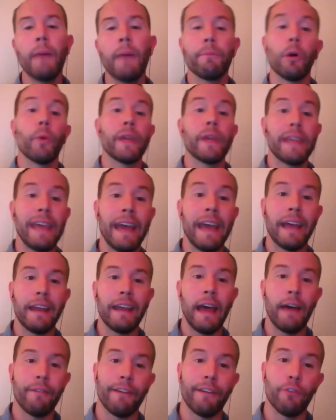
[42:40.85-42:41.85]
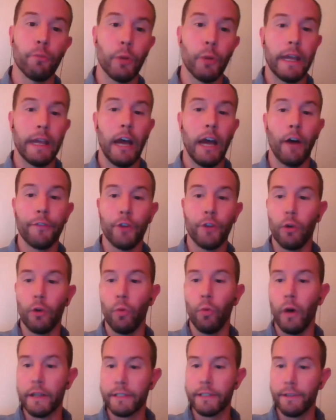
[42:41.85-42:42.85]
but we can't have everybody out there at
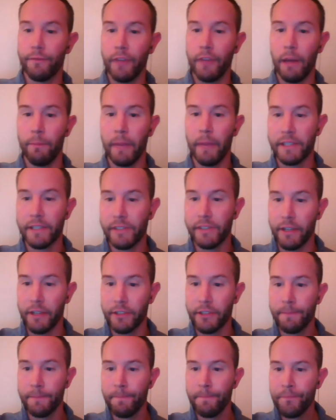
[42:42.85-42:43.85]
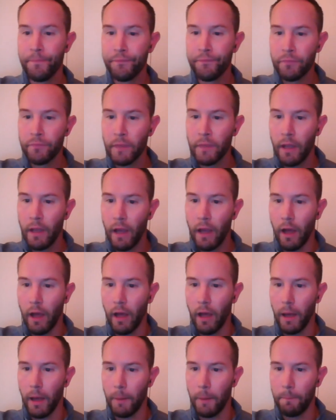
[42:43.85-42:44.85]
once if that makes sense.
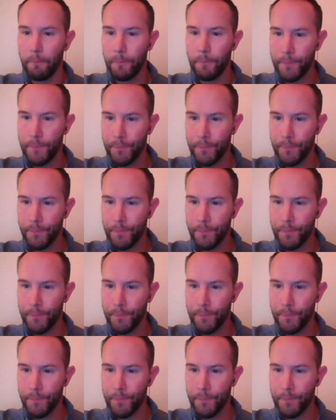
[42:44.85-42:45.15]
Um,